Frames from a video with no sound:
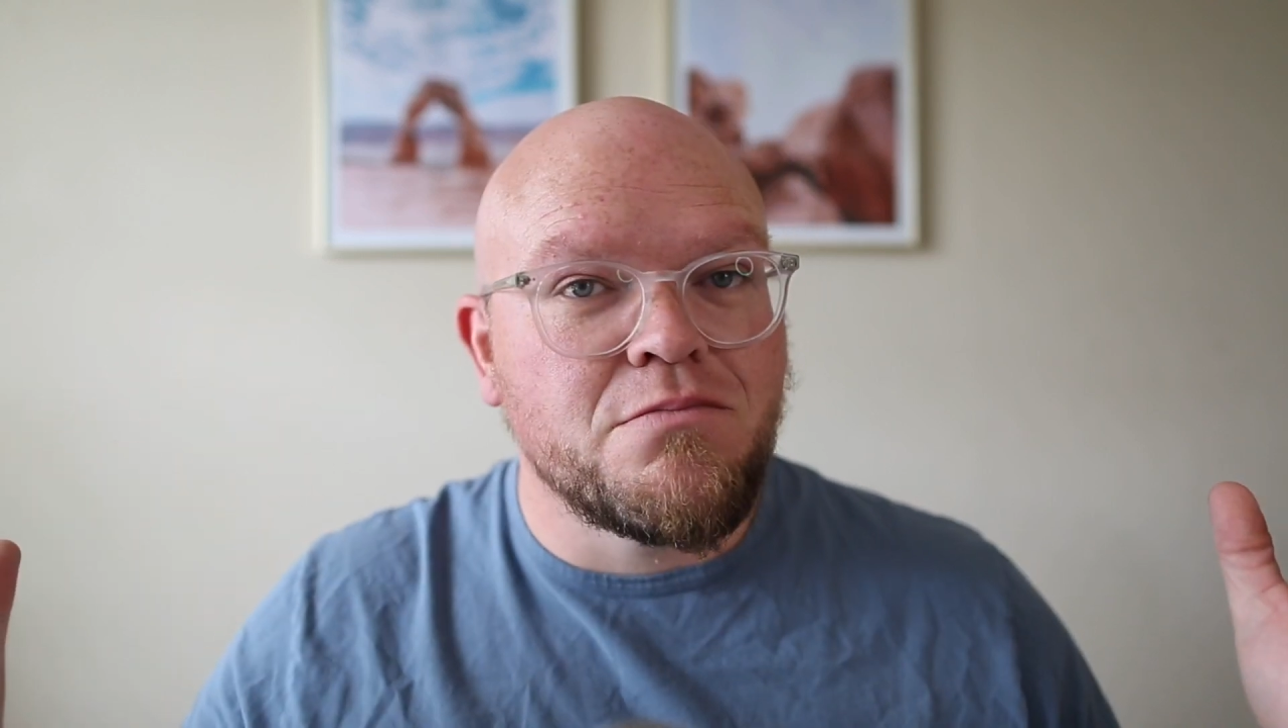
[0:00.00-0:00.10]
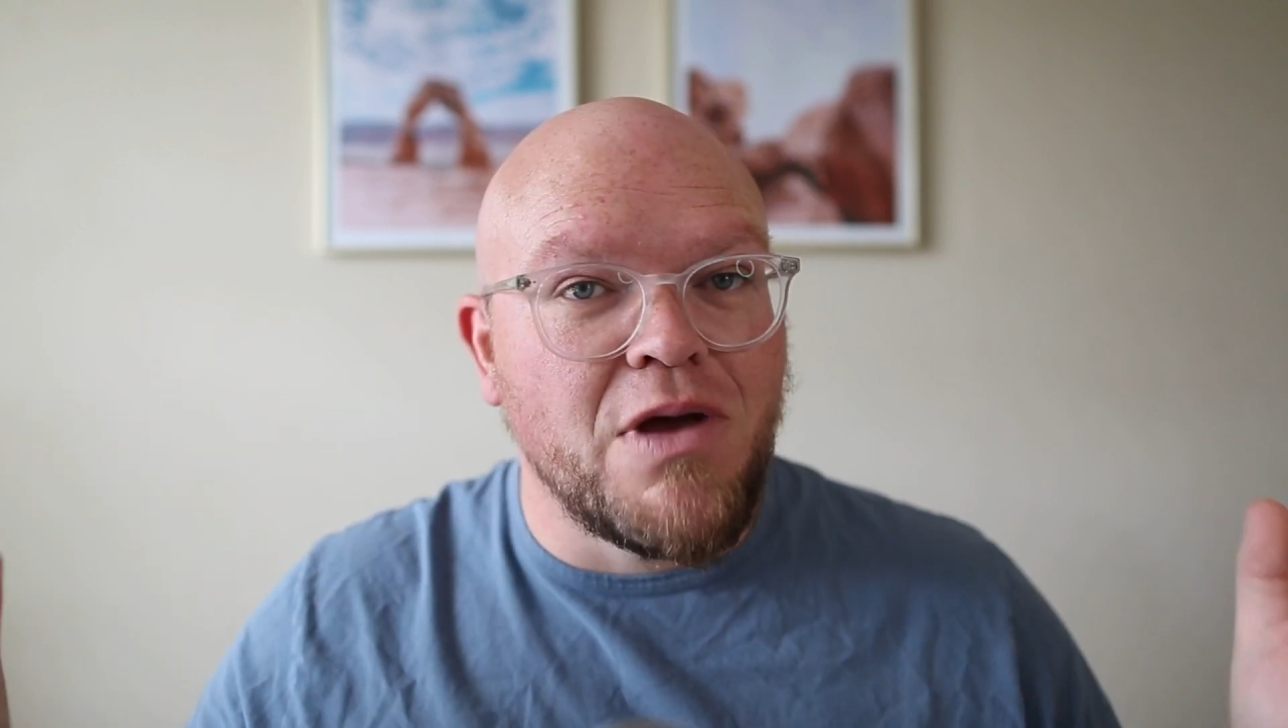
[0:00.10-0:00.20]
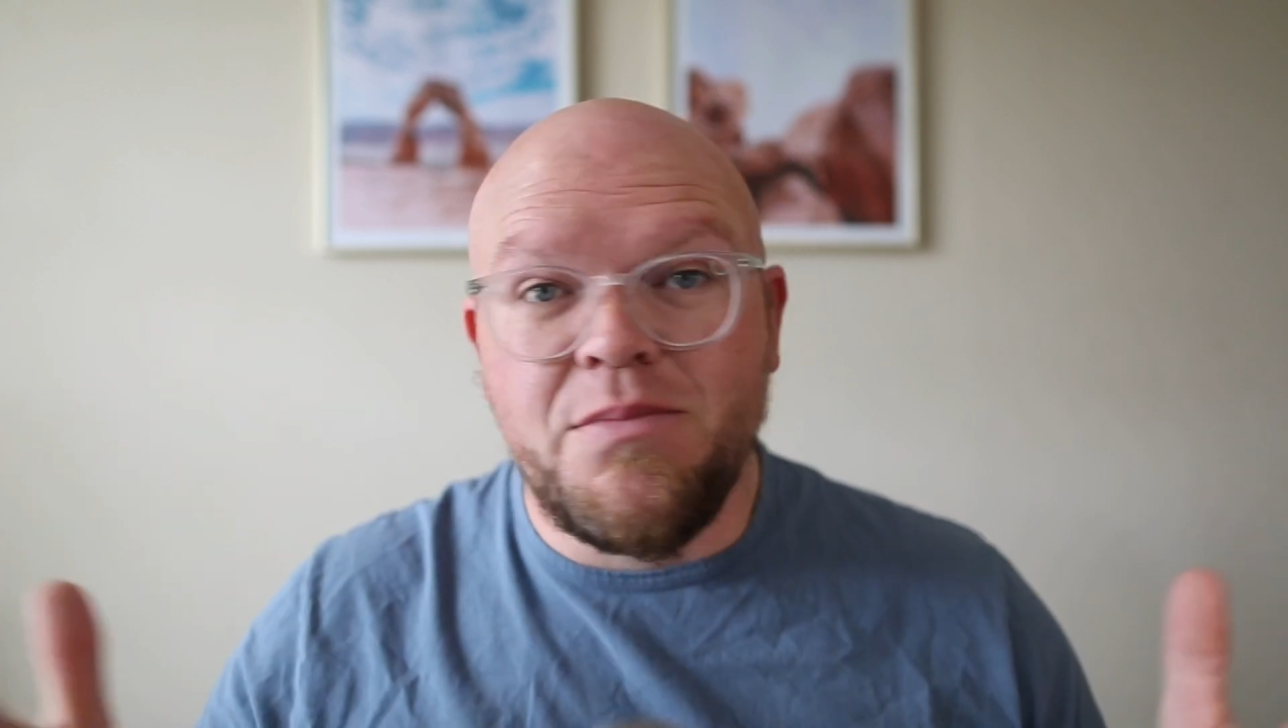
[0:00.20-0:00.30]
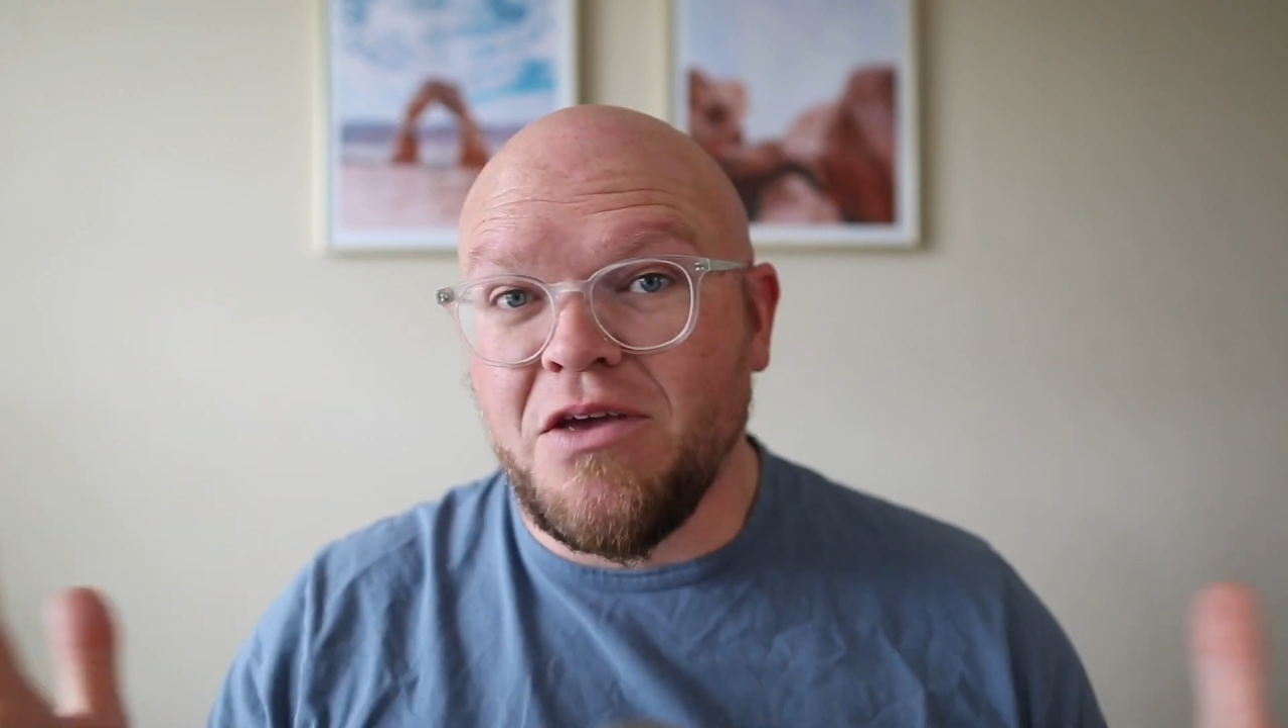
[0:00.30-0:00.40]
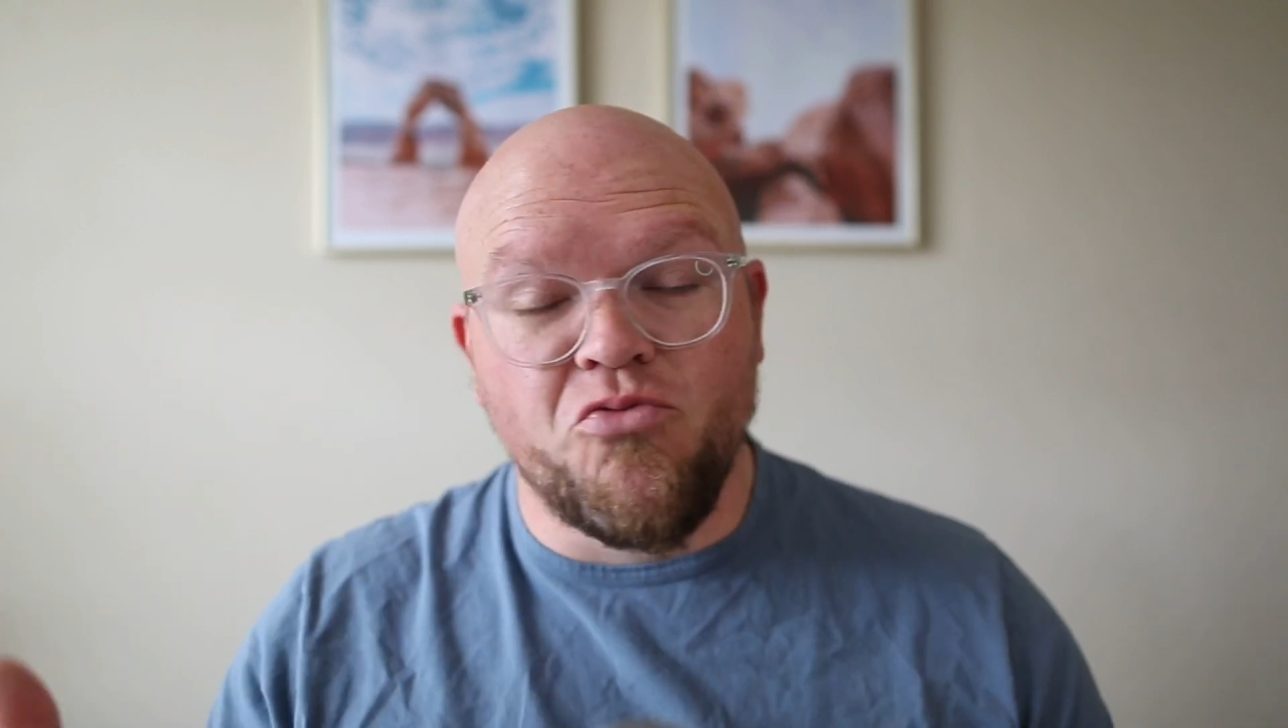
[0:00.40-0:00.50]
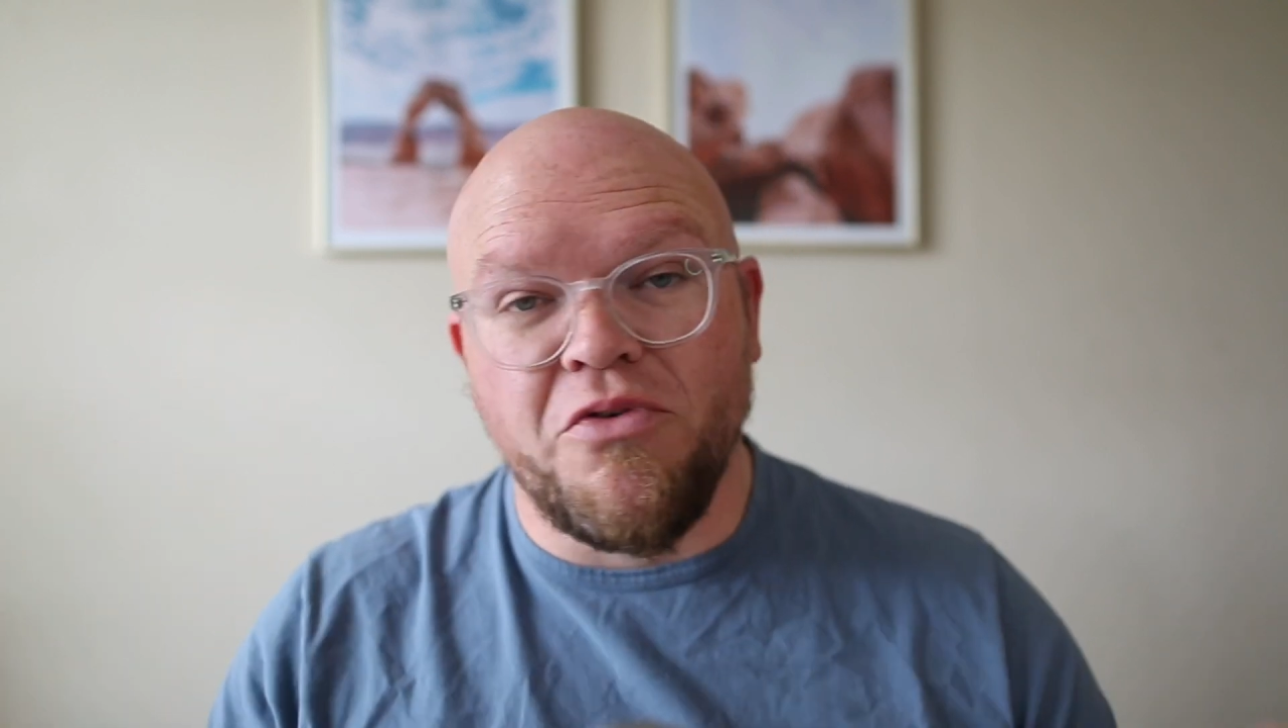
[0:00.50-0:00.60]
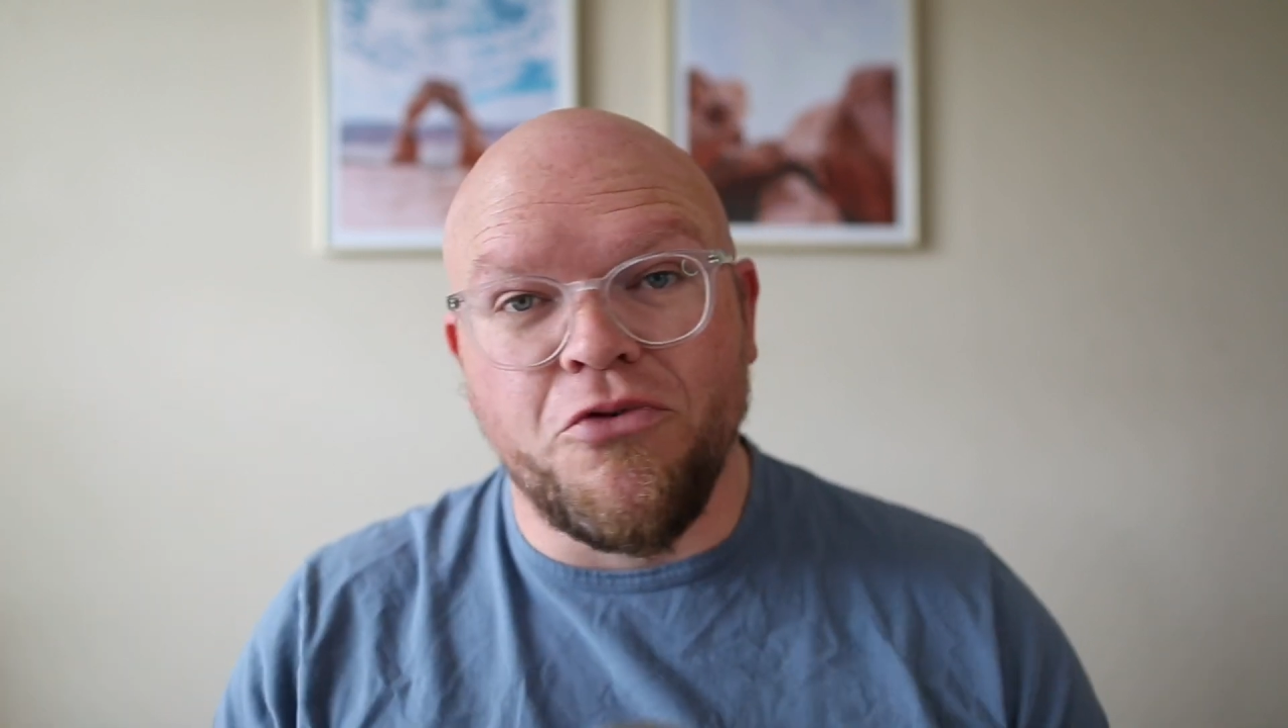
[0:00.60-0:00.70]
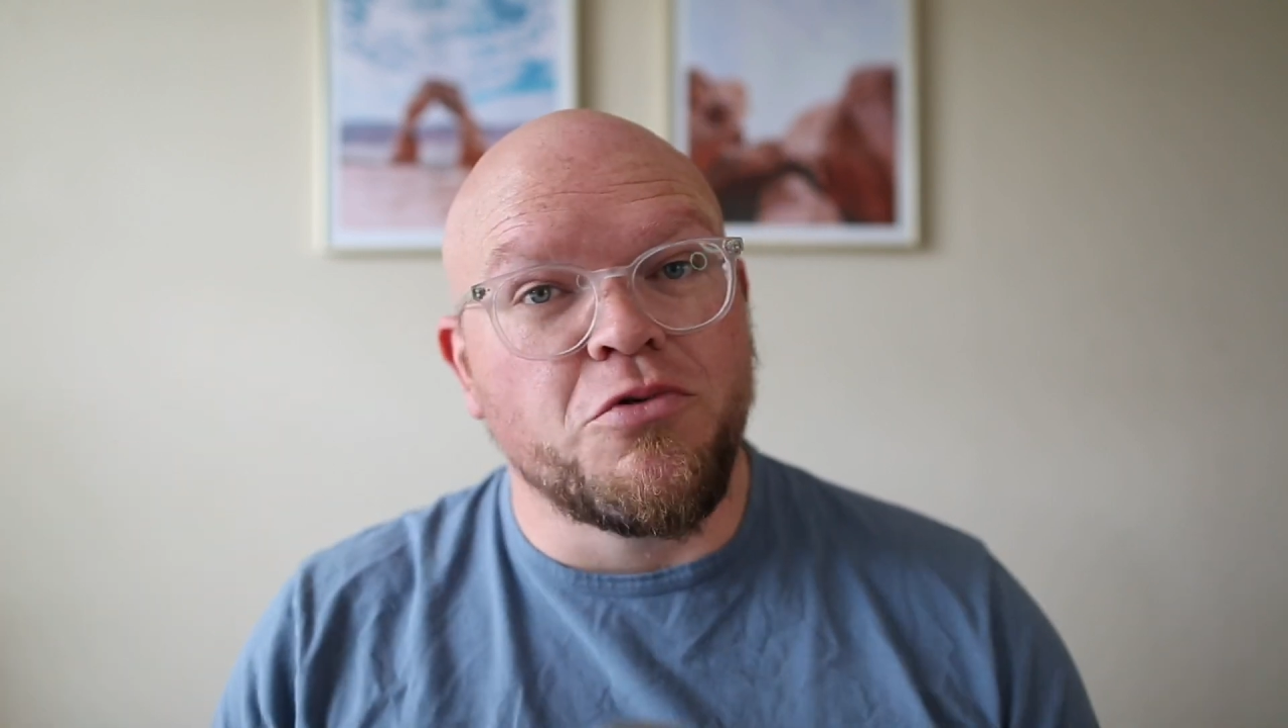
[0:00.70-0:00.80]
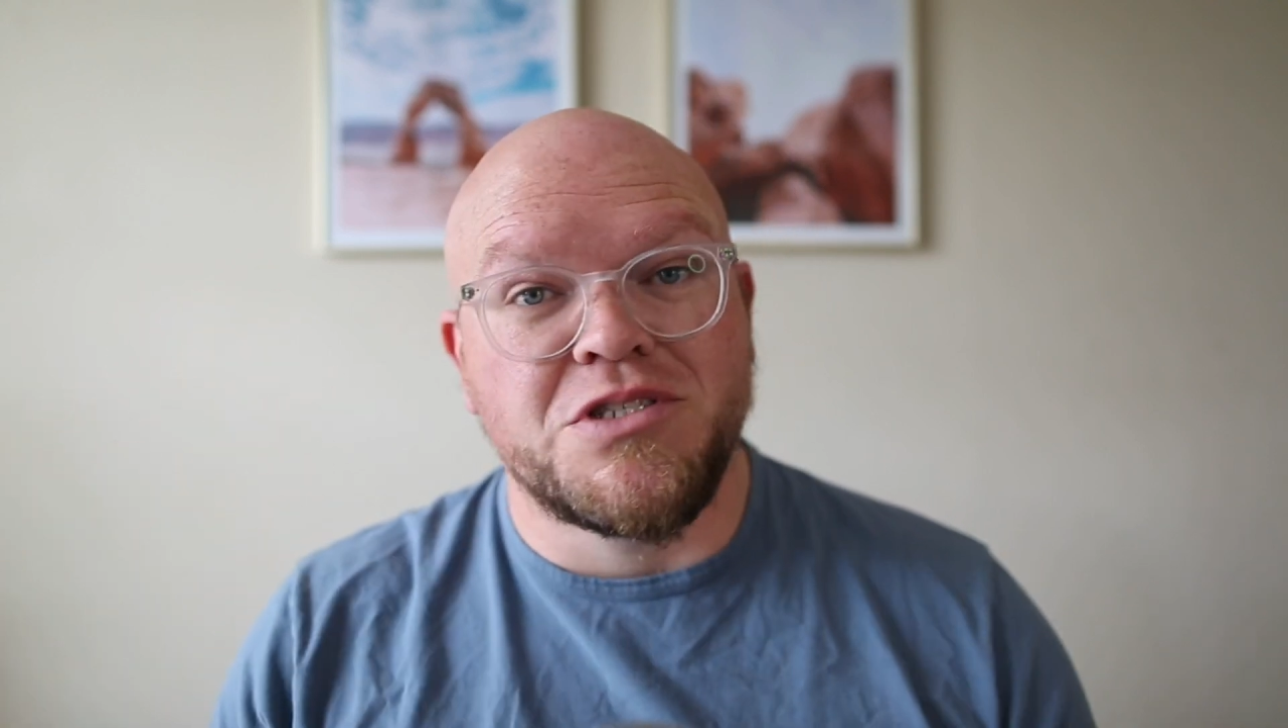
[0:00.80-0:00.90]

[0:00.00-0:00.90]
maybe even before